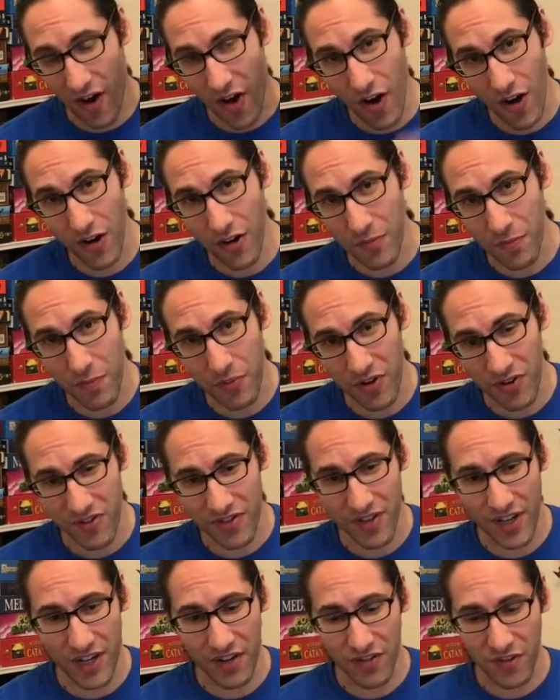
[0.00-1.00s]
art
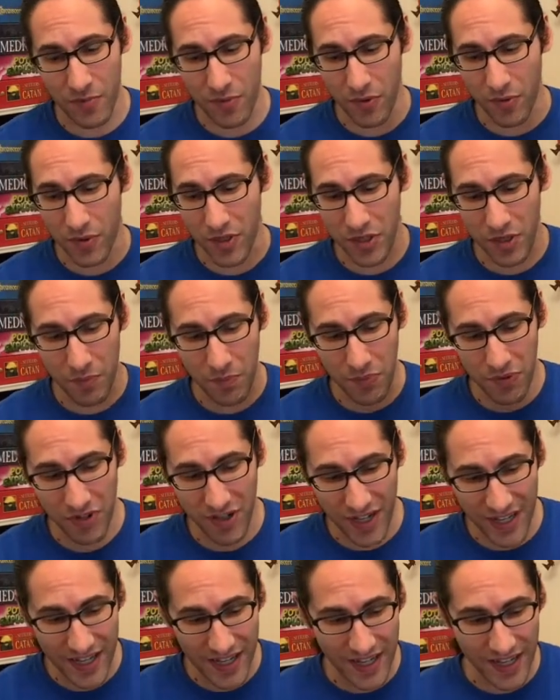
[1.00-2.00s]
presentation, but when you're
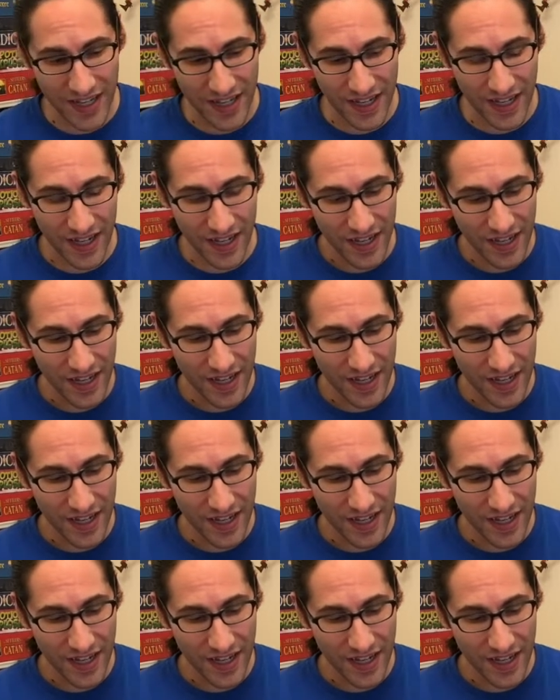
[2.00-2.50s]
playing,